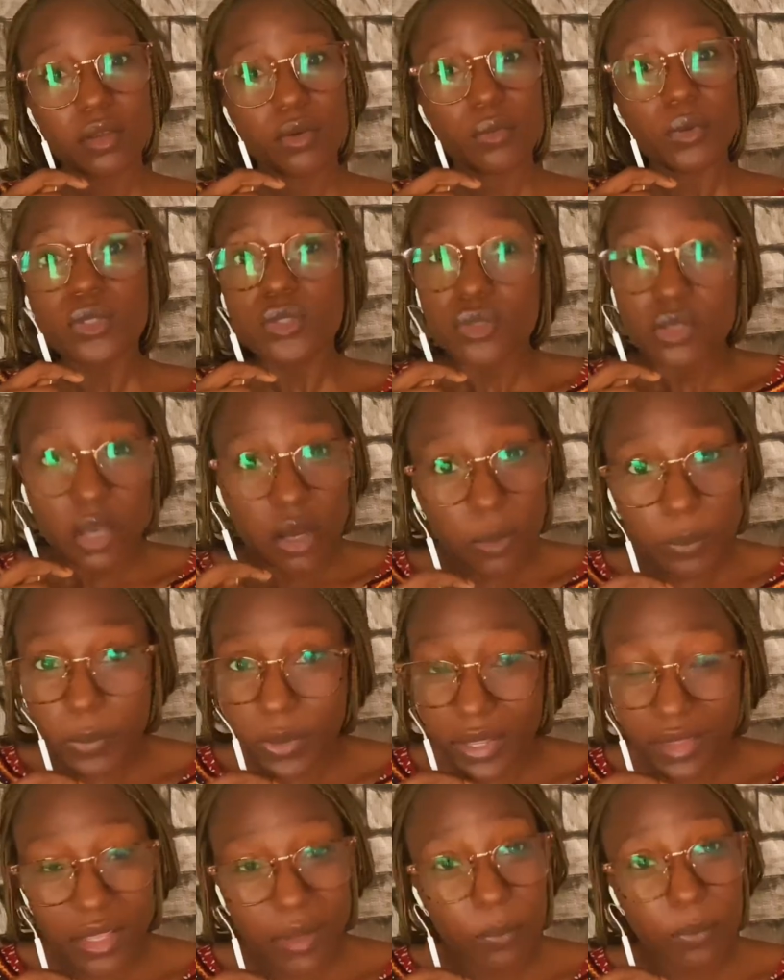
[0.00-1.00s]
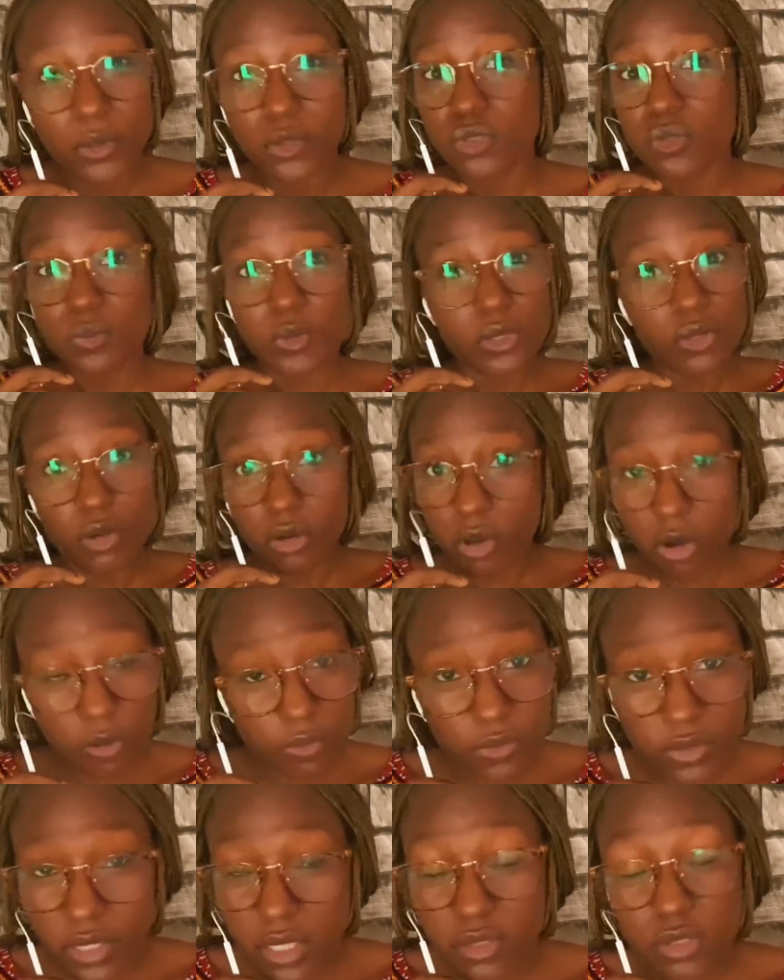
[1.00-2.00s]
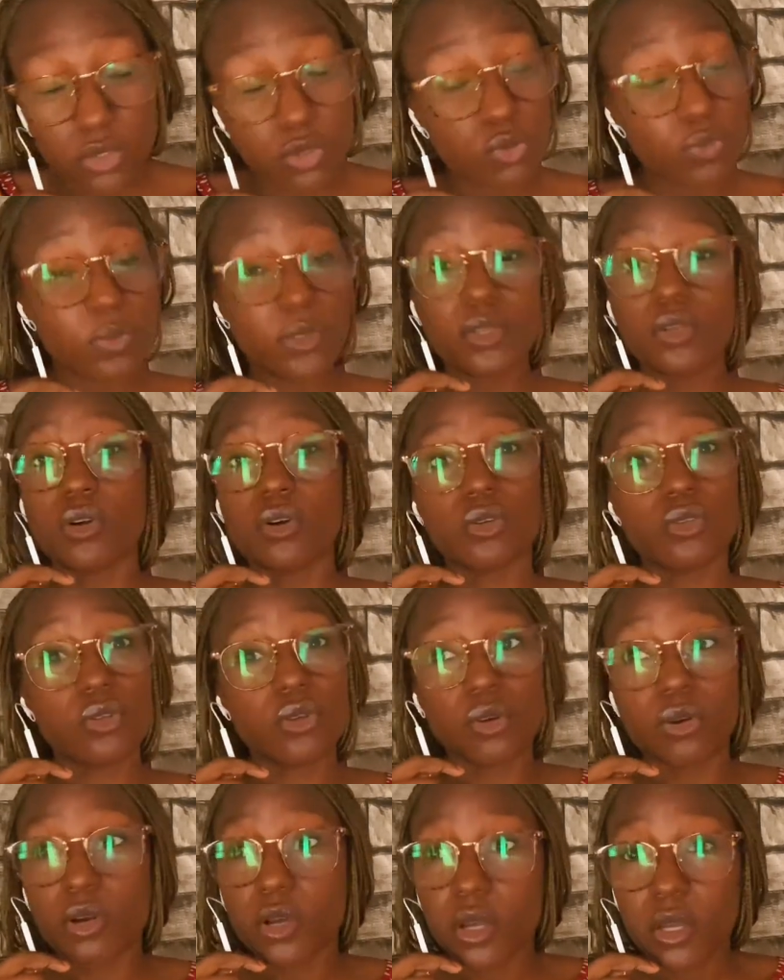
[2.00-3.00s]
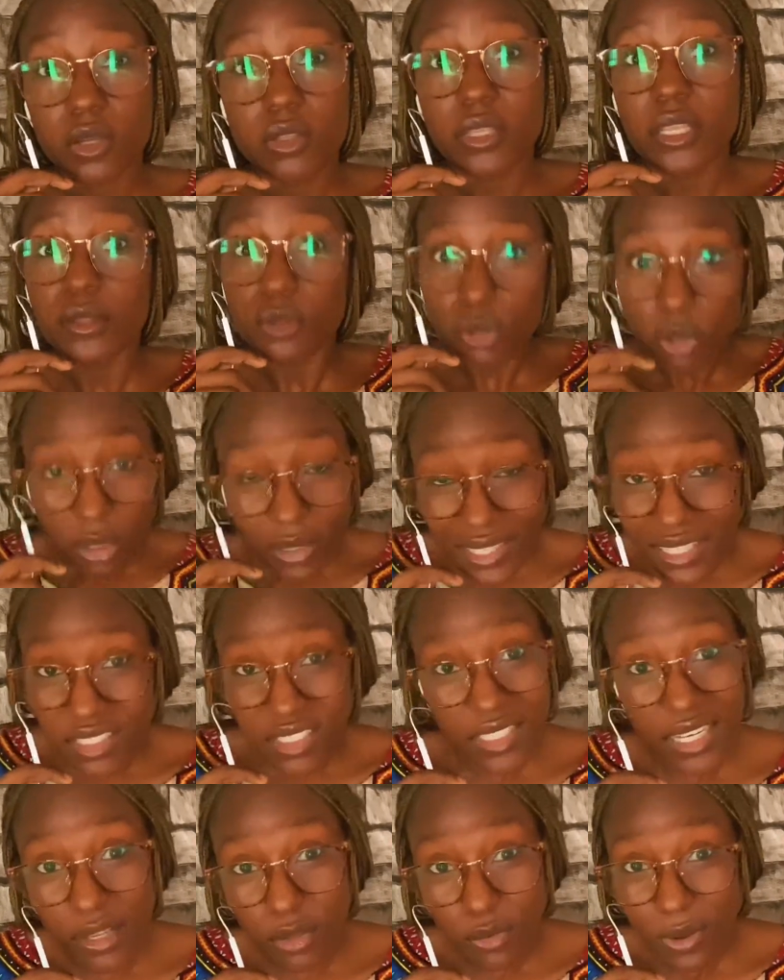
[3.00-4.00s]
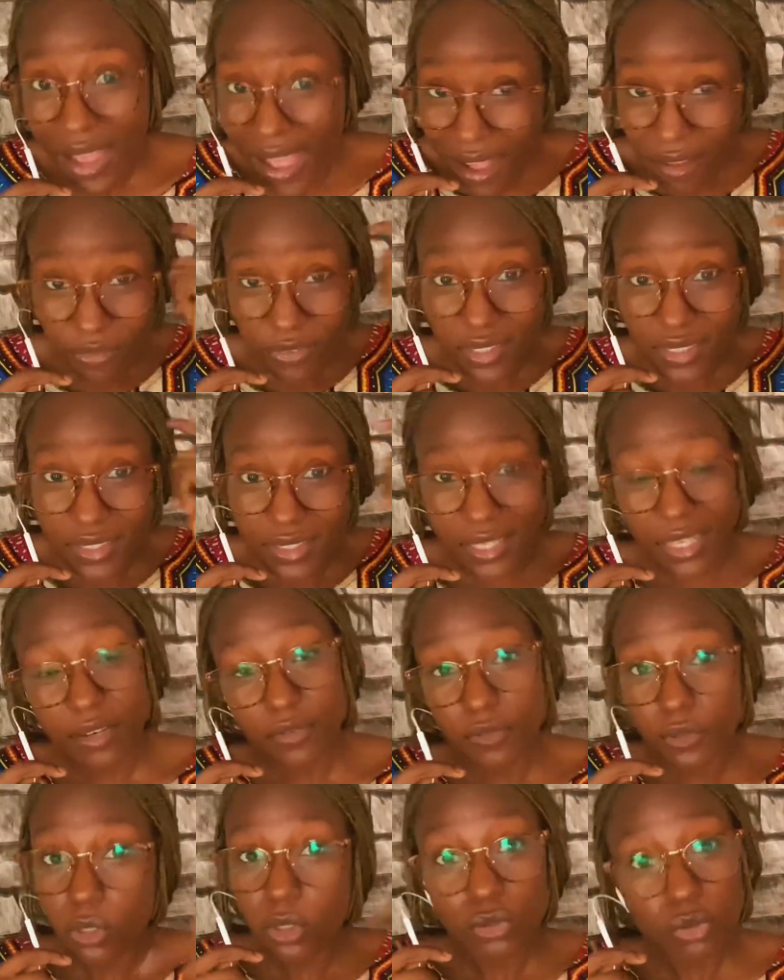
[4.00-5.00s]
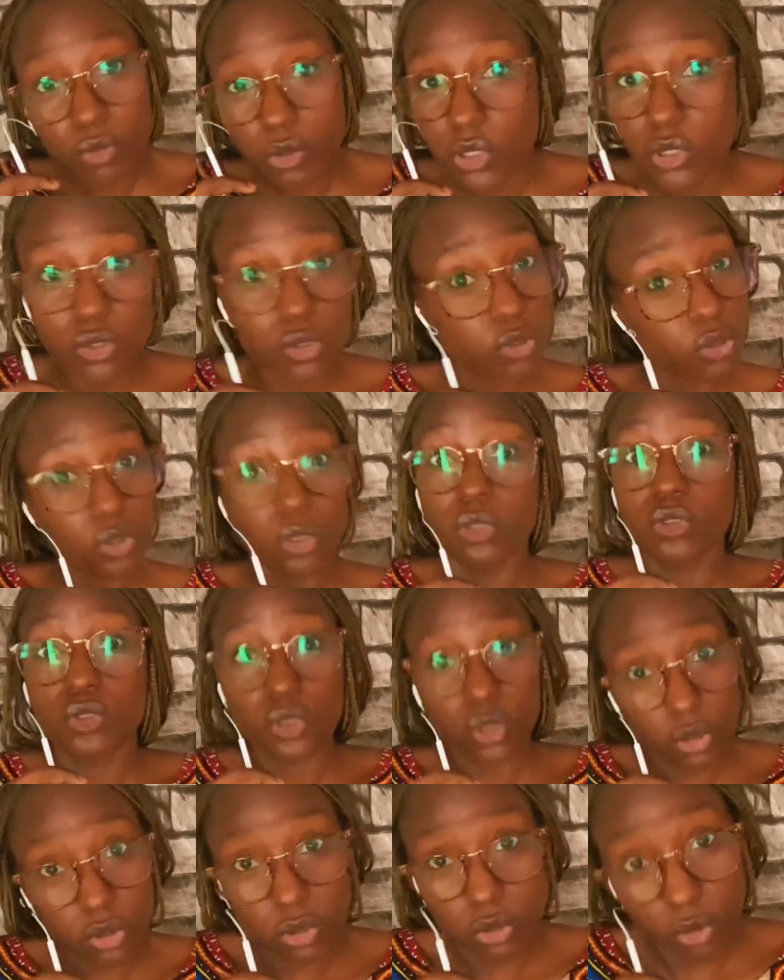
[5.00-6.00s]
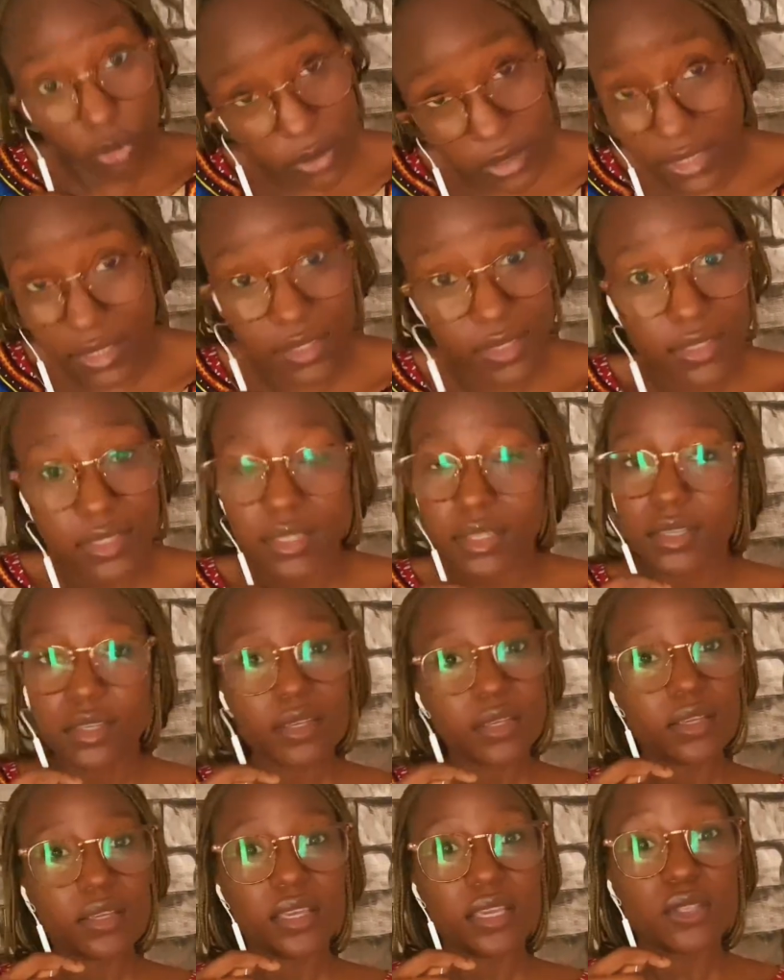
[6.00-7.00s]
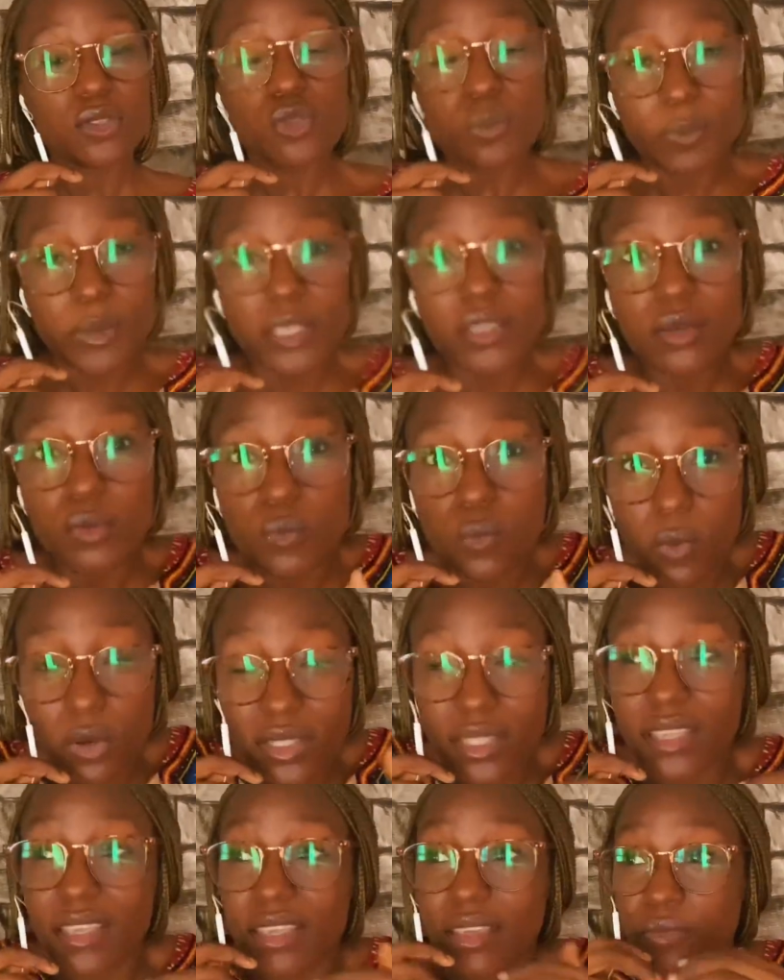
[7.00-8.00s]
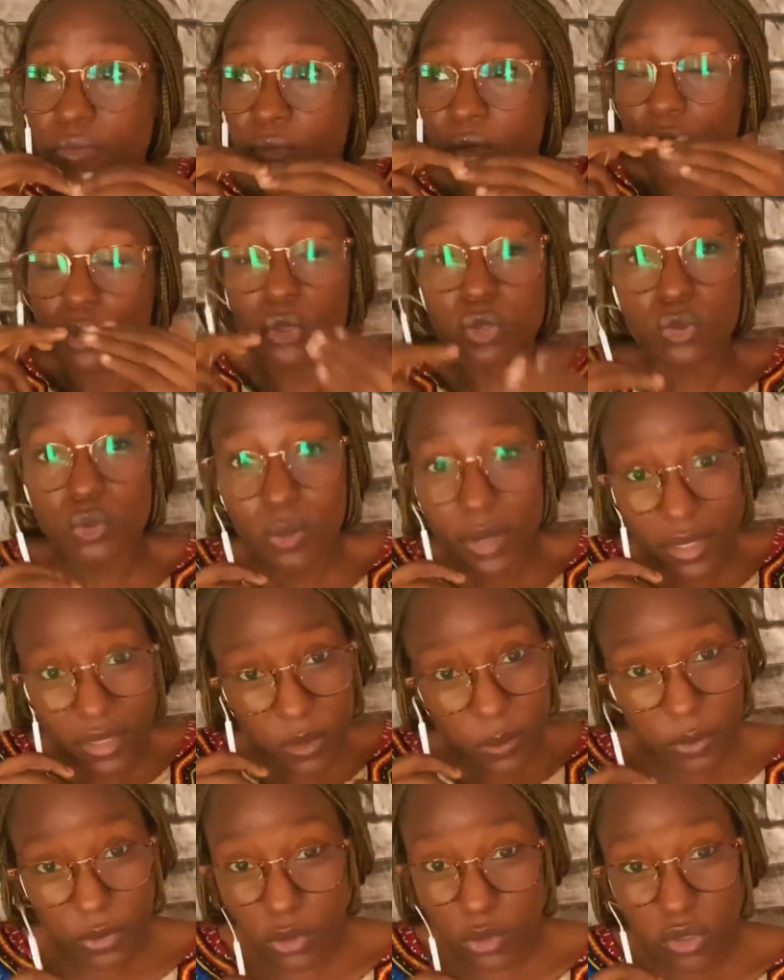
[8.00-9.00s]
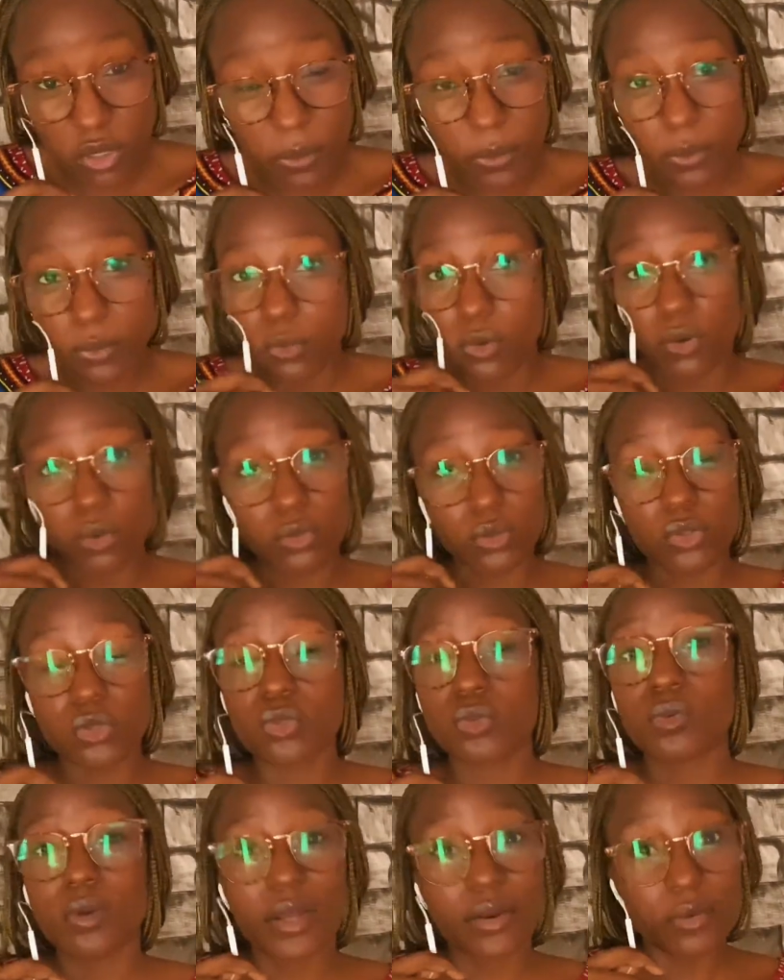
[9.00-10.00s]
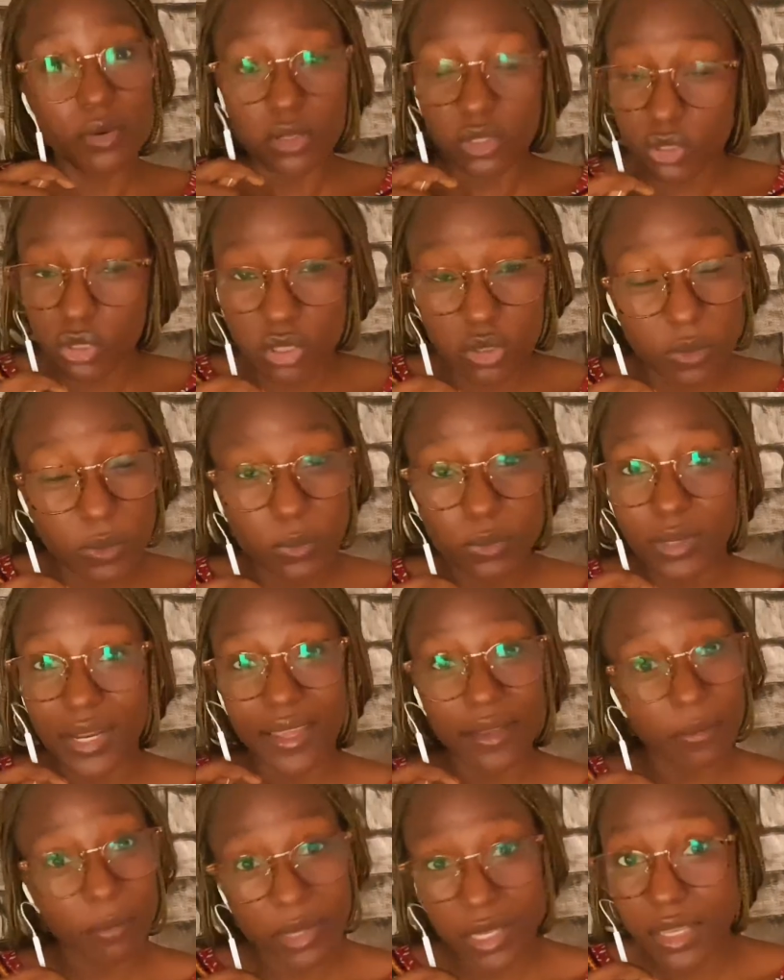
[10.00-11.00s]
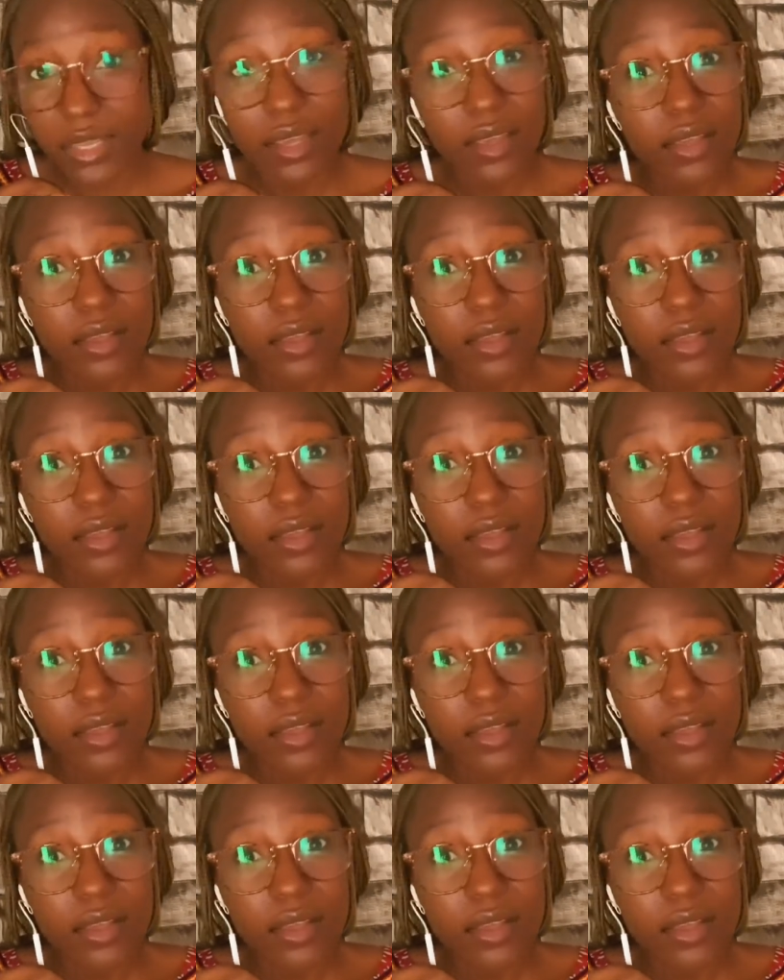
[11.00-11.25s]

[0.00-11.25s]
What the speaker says: What will help you at that point? It will be your confidence. It will be the knowledge that you have inside. If you don't know it, you don't just know it. It will be what, for those who are spiritual people or those who are religious people like me,